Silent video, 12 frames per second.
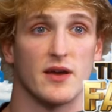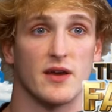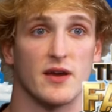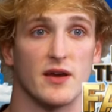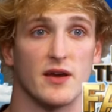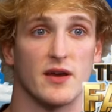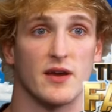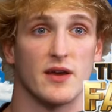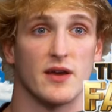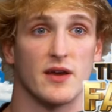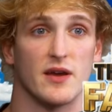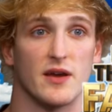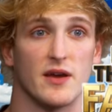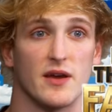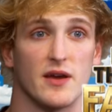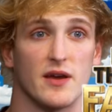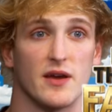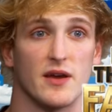
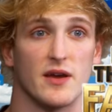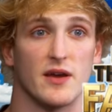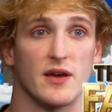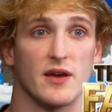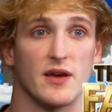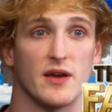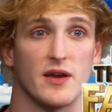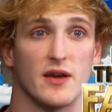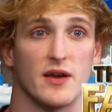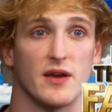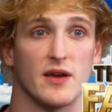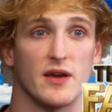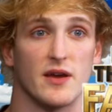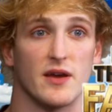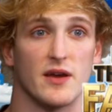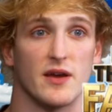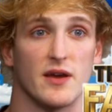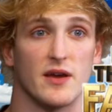
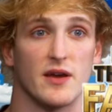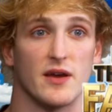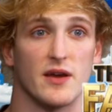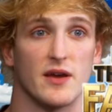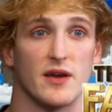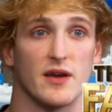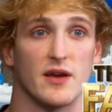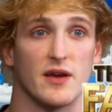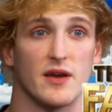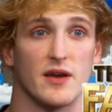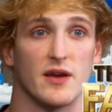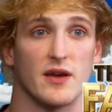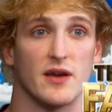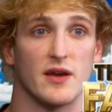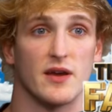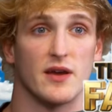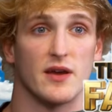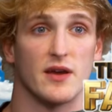
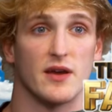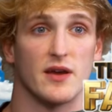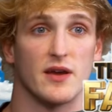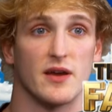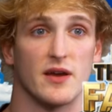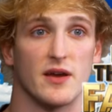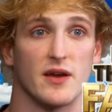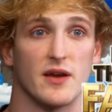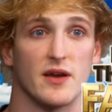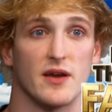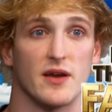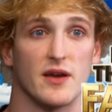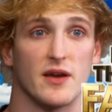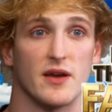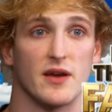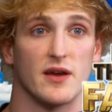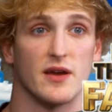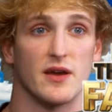
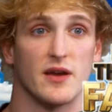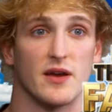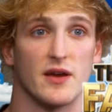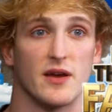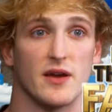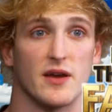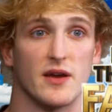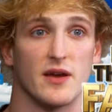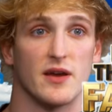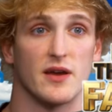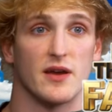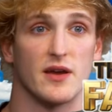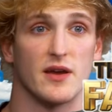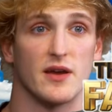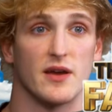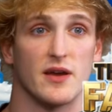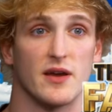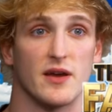
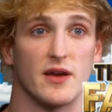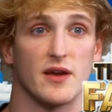This person isn't speaking.